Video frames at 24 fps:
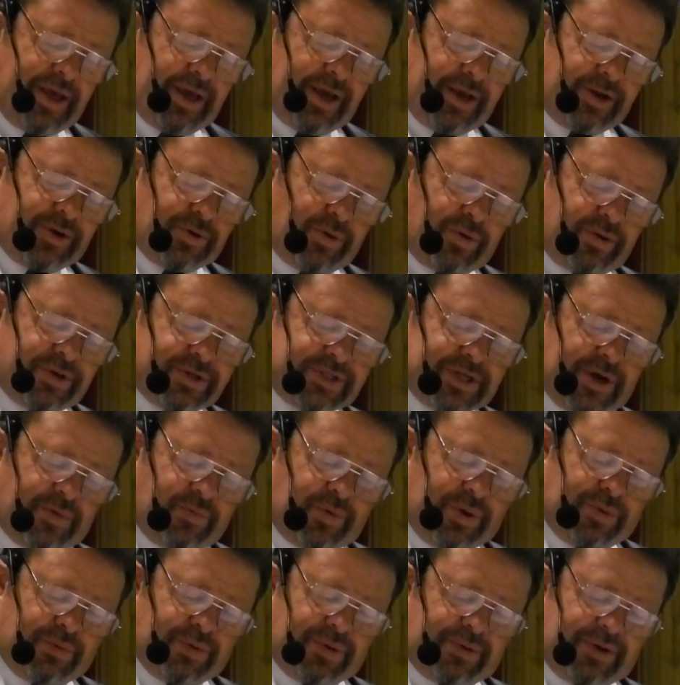He told us that
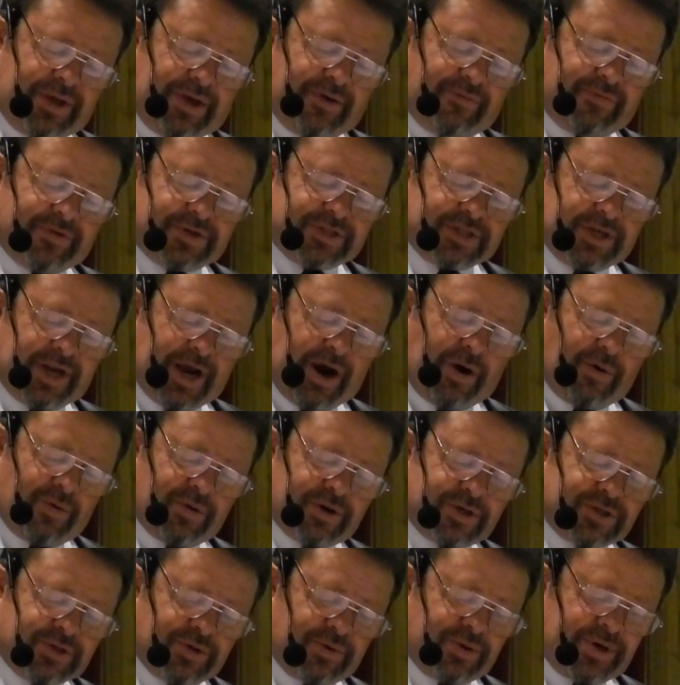we would give us an
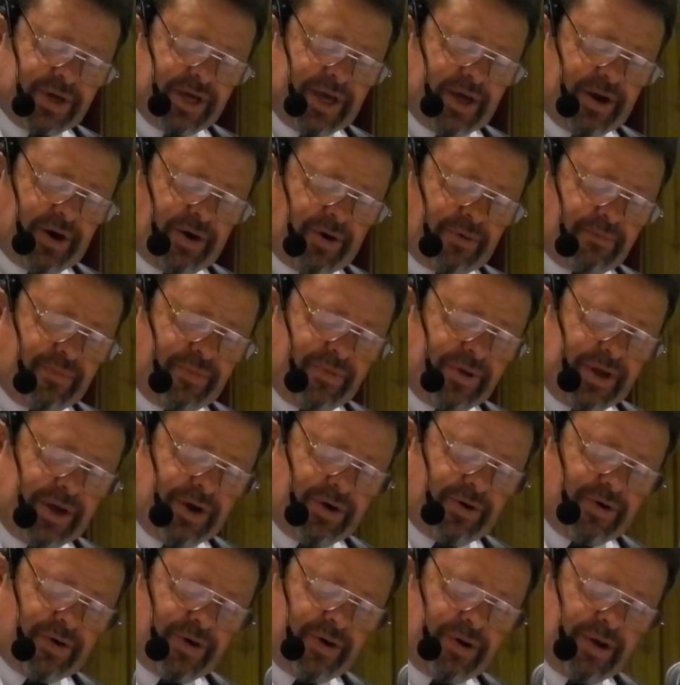hour or so to get our
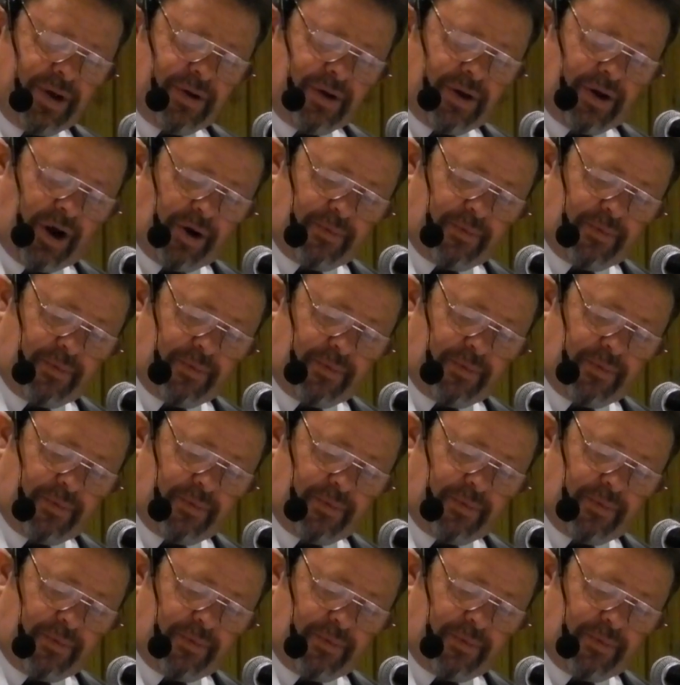gear,